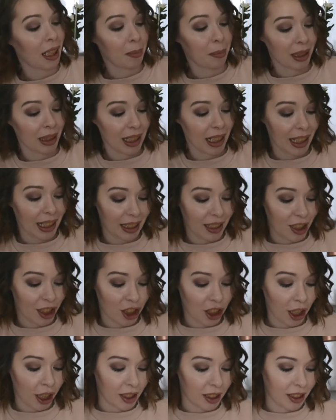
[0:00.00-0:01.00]
I mean, it's
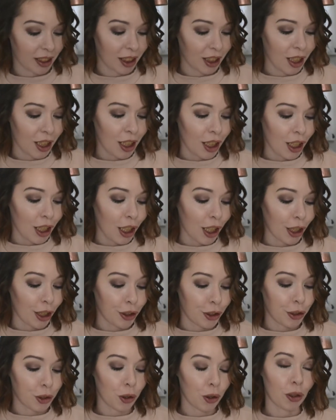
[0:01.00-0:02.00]
just
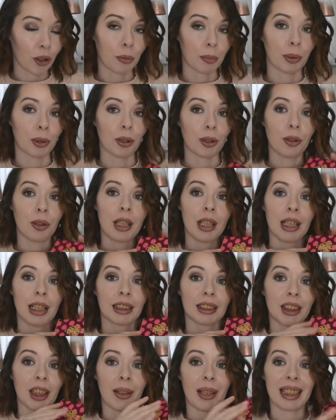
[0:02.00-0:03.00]
adorable.
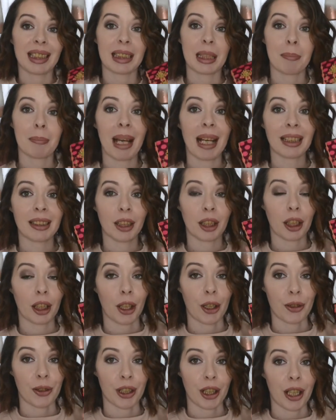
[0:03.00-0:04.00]
So it's a magnet
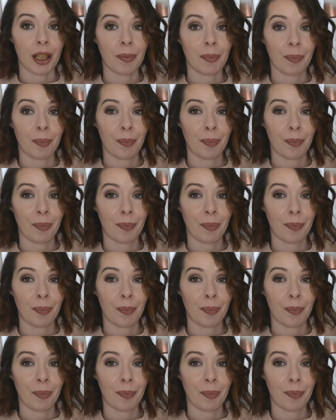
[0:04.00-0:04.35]
closure.